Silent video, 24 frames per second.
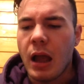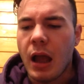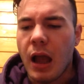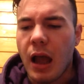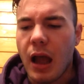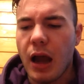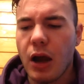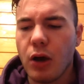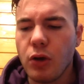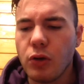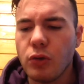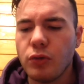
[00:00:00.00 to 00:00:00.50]

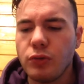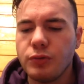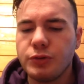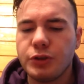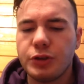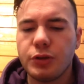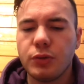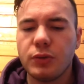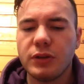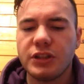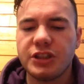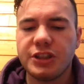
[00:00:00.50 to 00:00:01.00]
how
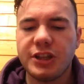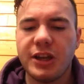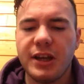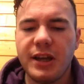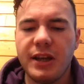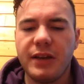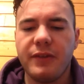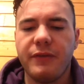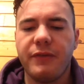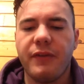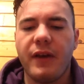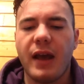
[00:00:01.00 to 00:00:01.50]
to
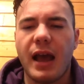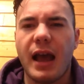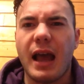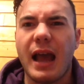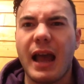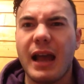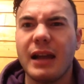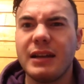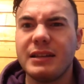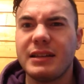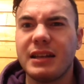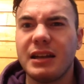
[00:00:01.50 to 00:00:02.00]
achieve a
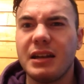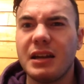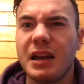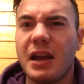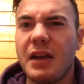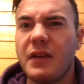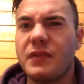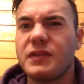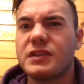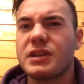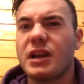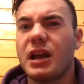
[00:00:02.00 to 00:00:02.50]
healthy
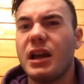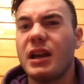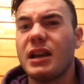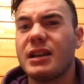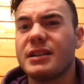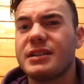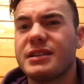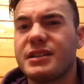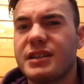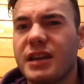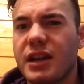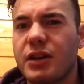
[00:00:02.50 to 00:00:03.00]
lifestyle
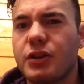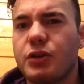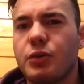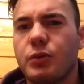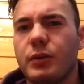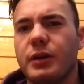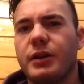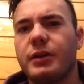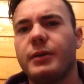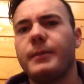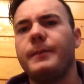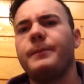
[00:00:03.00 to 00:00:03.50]
and stick
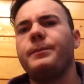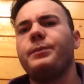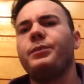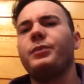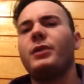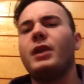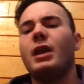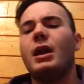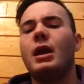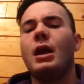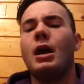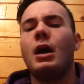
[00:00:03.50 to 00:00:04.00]
to it.
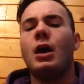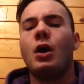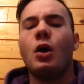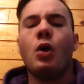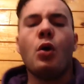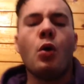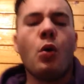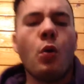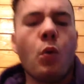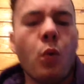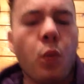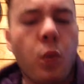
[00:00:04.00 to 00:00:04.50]

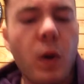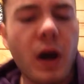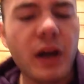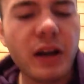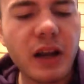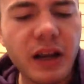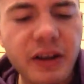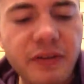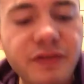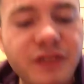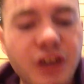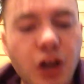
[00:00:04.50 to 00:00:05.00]
What
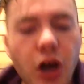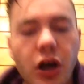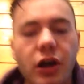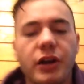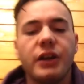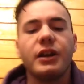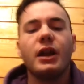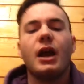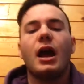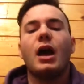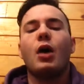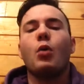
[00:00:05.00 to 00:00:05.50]
I've
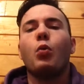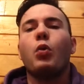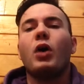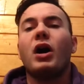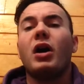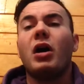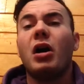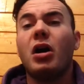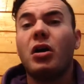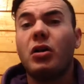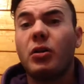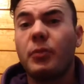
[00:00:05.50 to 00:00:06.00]
done and
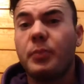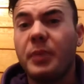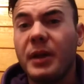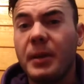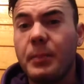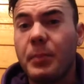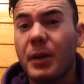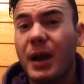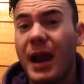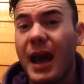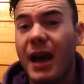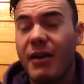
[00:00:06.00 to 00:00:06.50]
what other
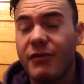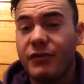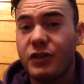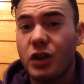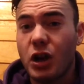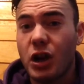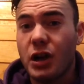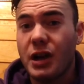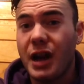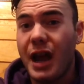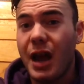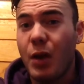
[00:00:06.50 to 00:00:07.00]
people have
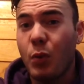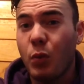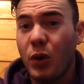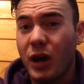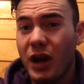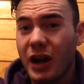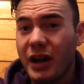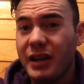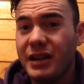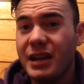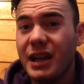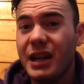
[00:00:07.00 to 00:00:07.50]
done and
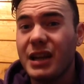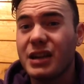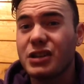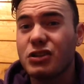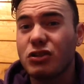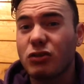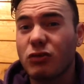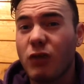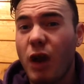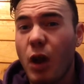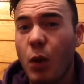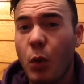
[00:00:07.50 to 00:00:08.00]
what I think is
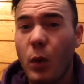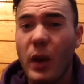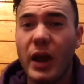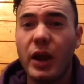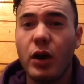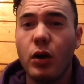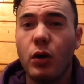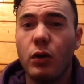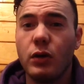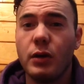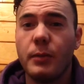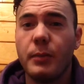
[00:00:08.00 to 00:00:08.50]
the wrong way
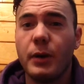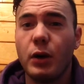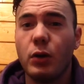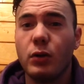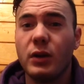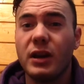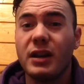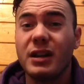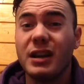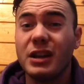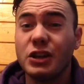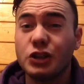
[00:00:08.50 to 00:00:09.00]
of going
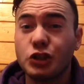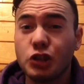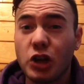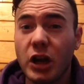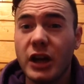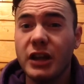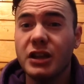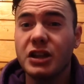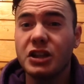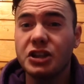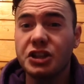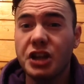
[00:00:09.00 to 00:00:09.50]
about it is
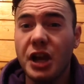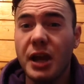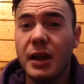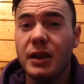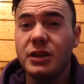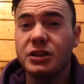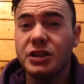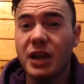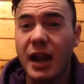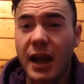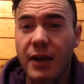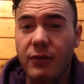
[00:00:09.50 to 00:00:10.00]
trying to
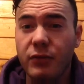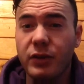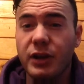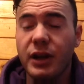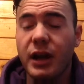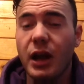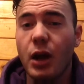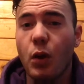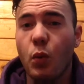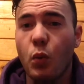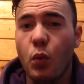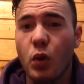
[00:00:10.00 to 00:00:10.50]
change
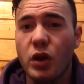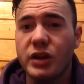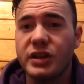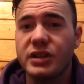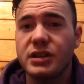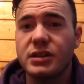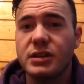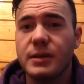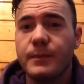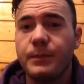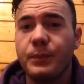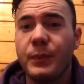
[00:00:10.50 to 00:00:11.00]
everything at
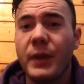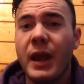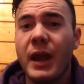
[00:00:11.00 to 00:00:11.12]
once.